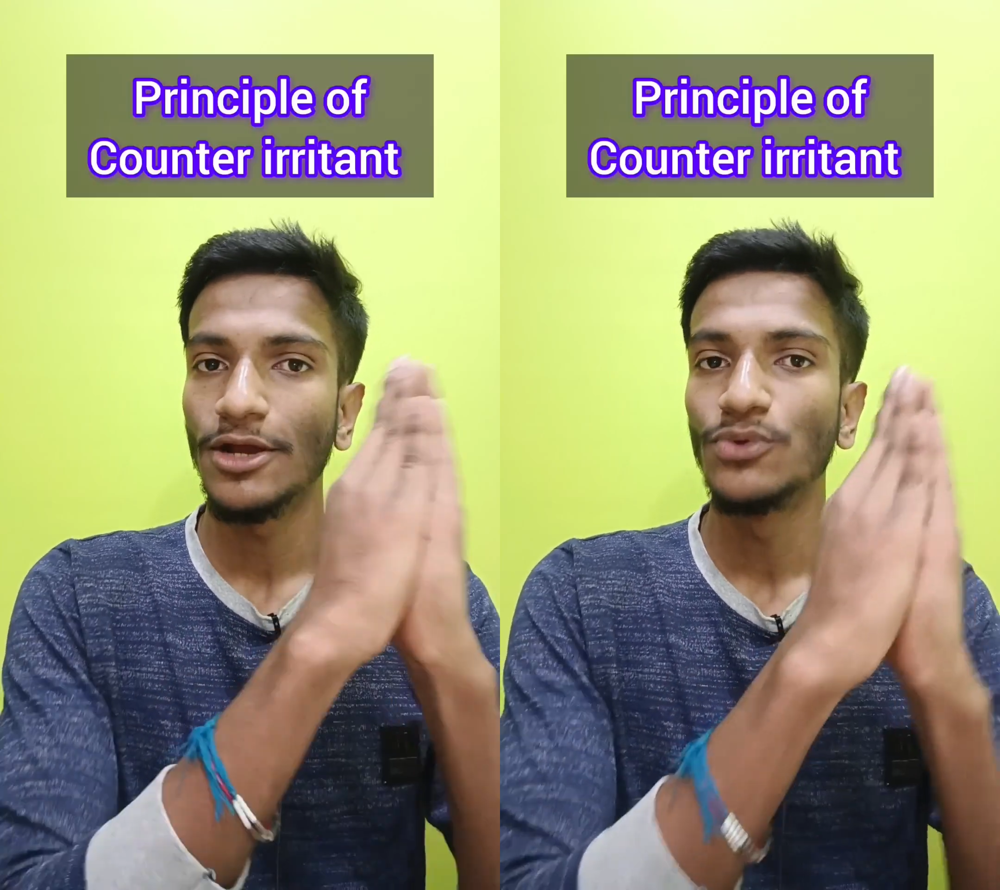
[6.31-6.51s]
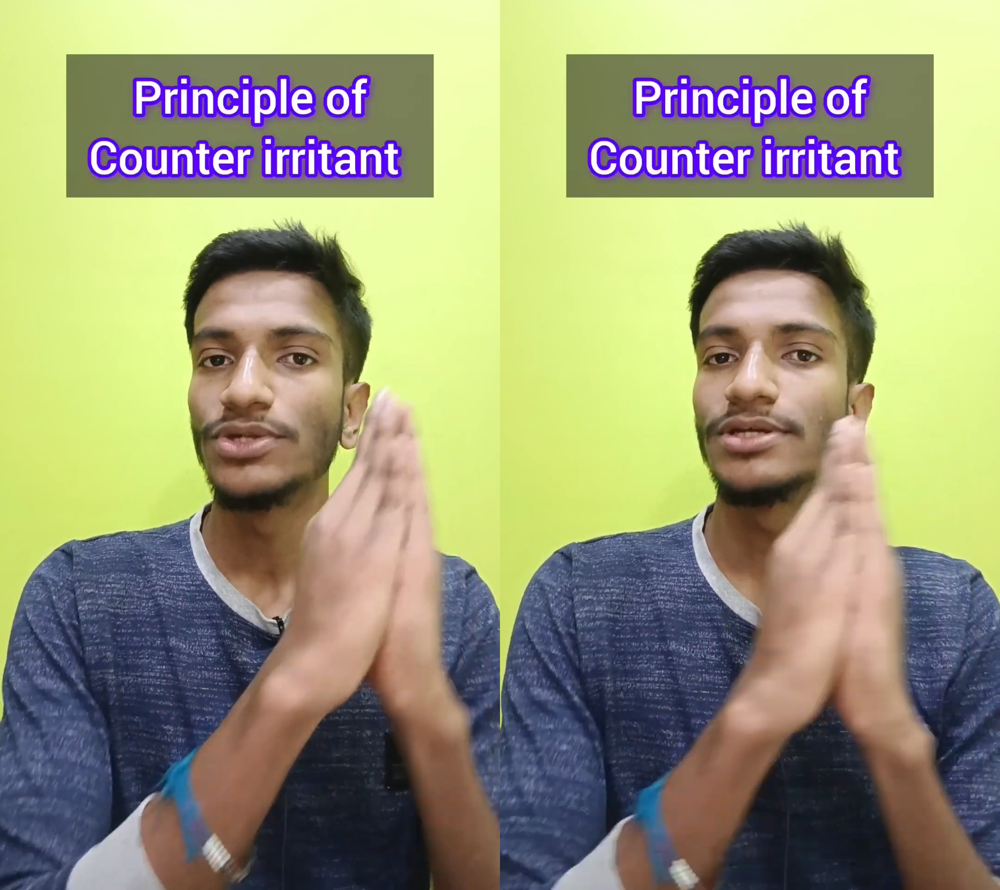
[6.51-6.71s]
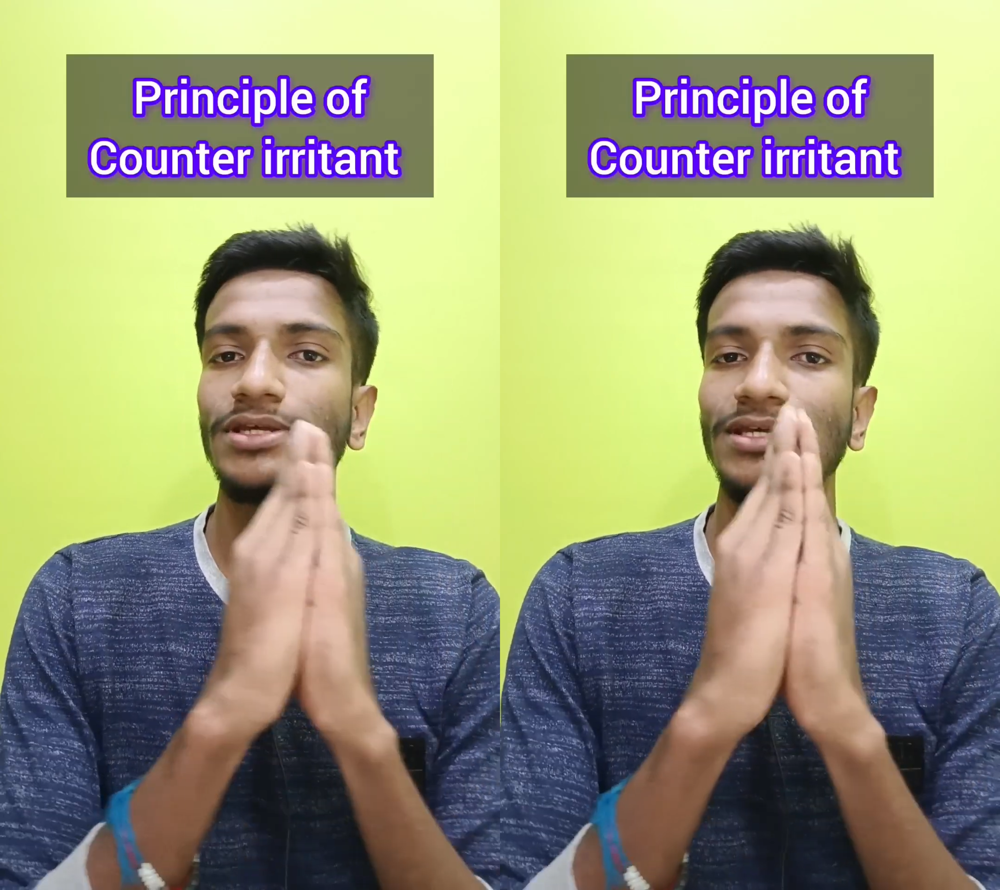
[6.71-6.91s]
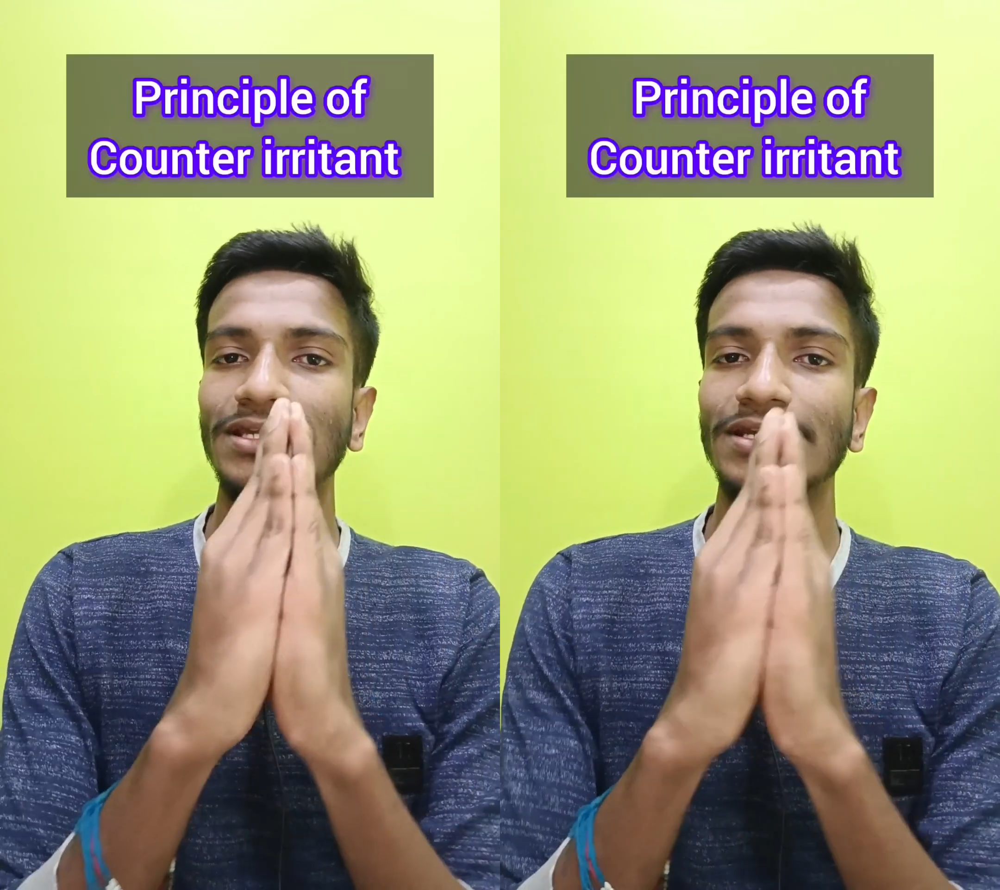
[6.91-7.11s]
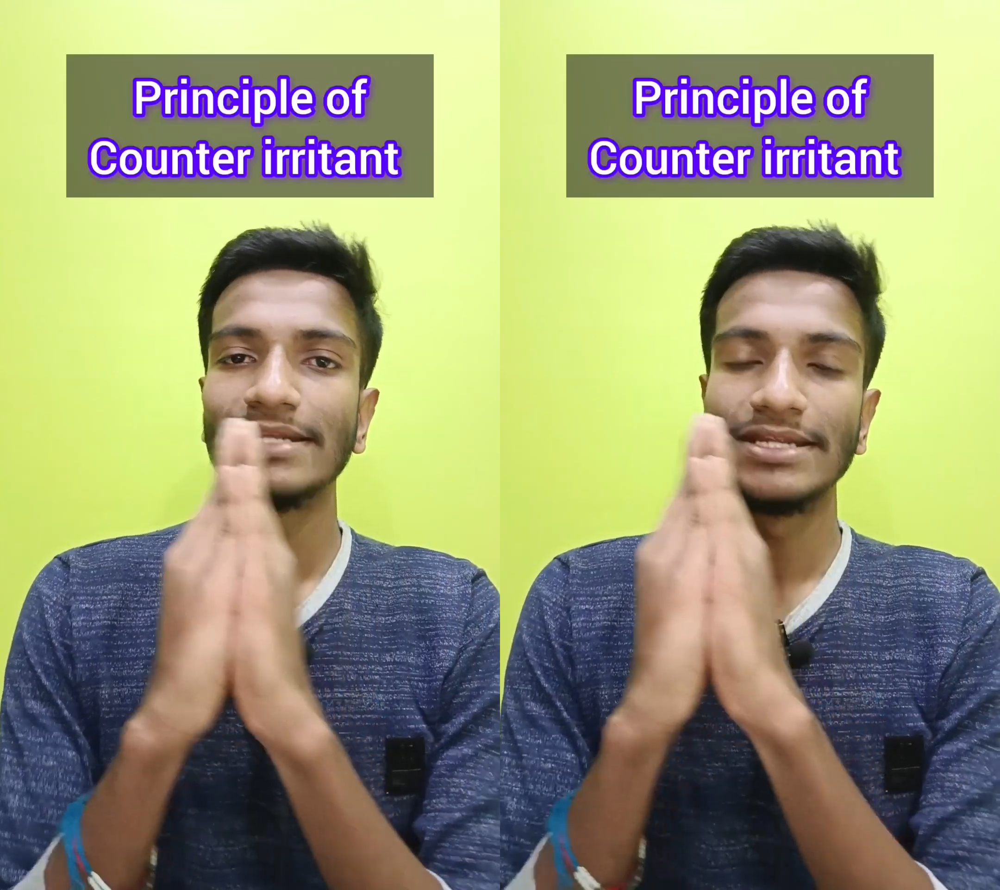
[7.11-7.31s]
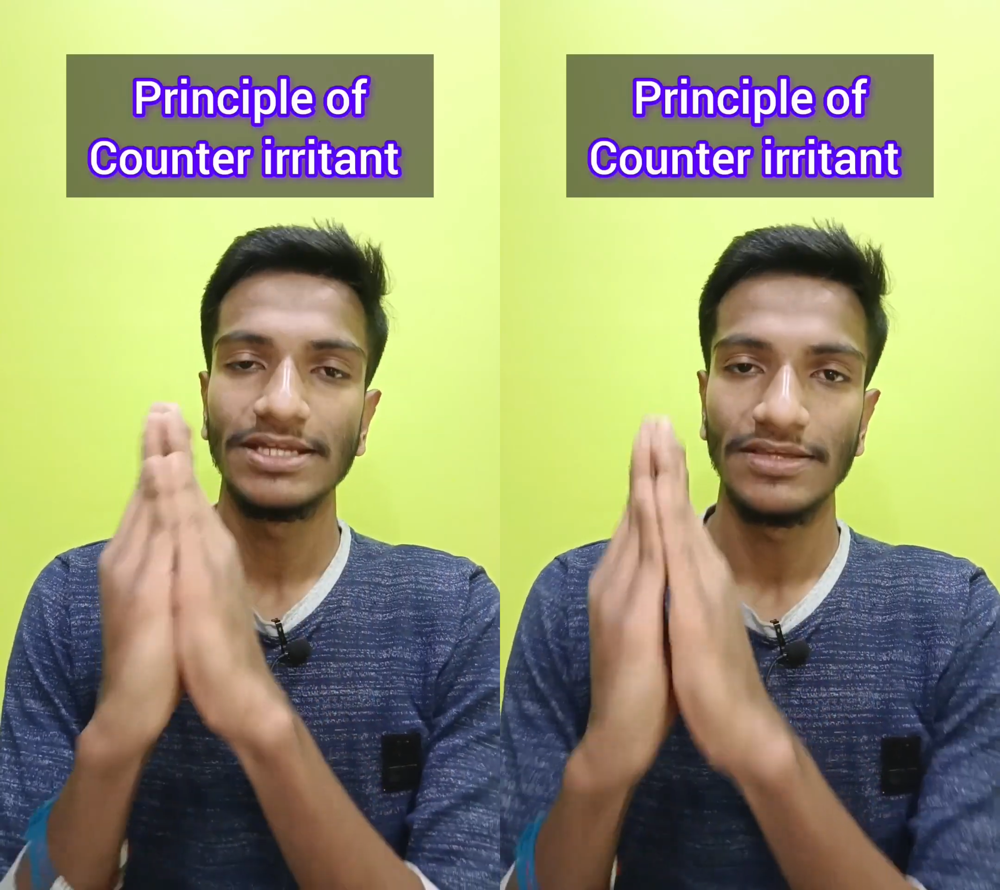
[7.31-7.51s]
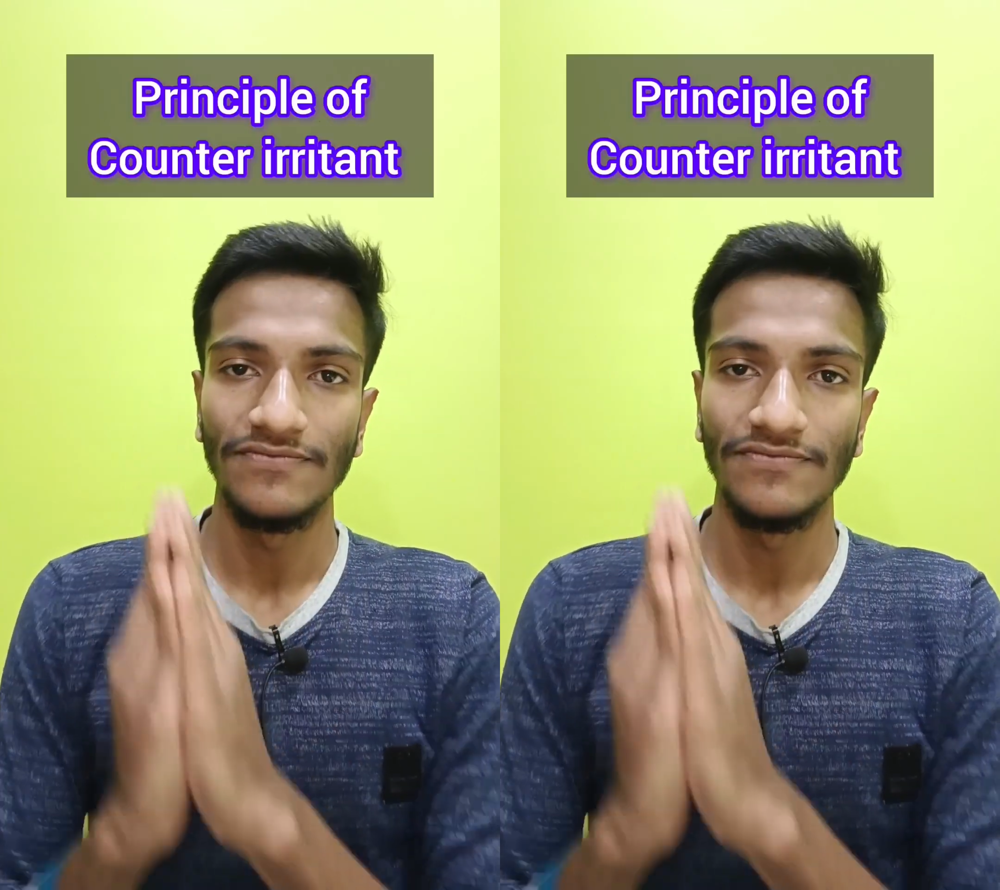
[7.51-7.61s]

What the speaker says: counterirritant